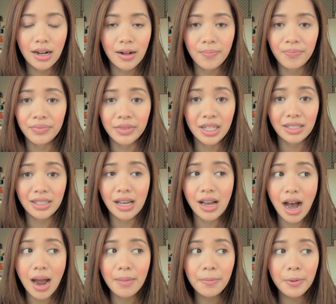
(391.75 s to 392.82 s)
Because
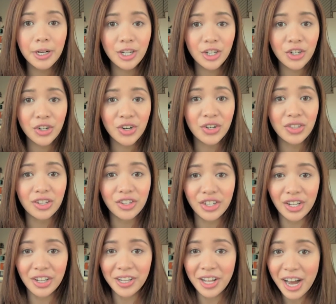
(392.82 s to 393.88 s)
I'm pretty sure there's a
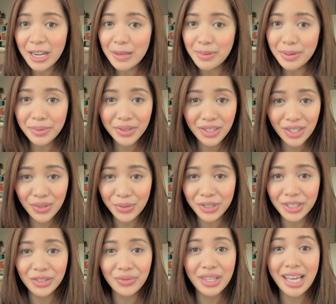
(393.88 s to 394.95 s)
lot of people in this
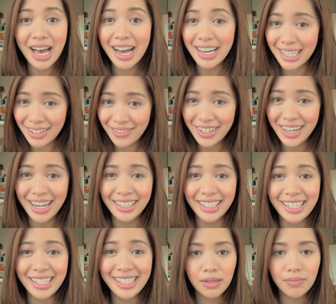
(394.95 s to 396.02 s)
world with uneven
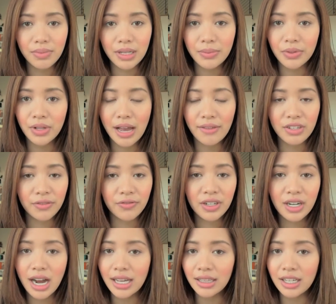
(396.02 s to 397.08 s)
eyelids. People have different
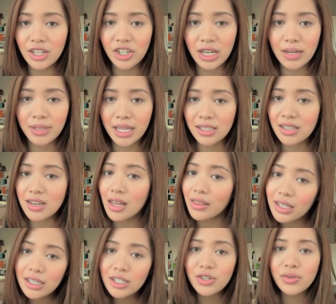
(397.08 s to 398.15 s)
eyelid shapes, has nothing
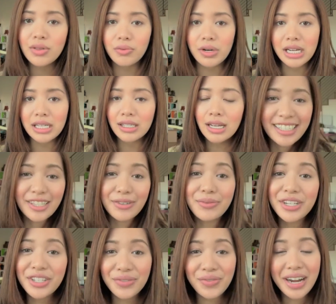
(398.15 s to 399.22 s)
to do with race. The
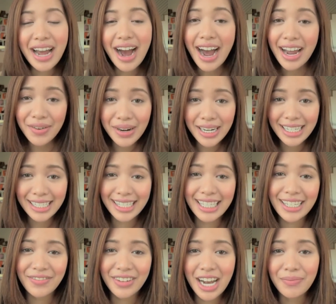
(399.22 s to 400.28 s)
reason why I wanted to
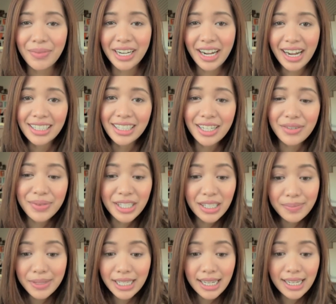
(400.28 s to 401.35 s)
even out my eyelid was
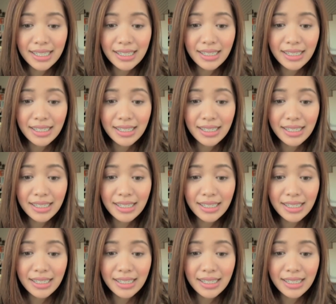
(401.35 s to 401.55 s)
because